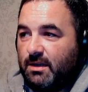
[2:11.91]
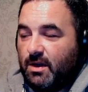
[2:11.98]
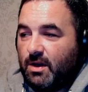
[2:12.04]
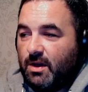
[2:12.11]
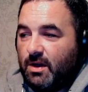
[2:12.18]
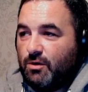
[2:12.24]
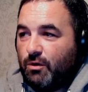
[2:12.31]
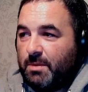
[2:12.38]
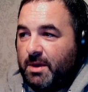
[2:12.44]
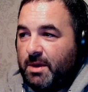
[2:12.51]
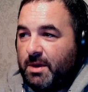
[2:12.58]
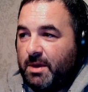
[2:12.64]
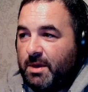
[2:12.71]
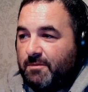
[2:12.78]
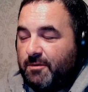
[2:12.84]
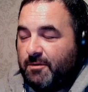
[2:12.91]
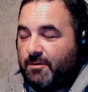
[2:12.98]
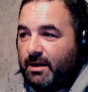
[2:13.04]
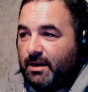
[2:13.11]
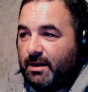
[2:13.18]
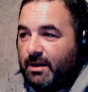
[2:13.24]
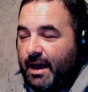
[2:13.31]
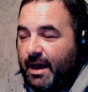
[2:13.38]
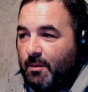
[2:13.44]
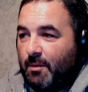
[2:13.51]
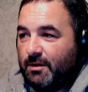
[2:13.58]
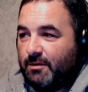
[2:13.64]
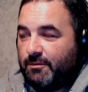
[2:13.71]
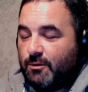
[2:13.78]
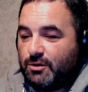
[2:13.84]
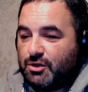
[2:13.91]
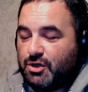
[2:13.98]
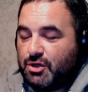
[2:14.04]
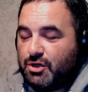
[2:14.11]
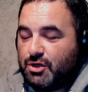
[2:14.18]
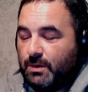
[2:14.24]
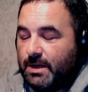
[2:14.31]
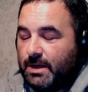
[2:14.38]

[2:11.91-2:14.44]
European Cup final on the 4th of June,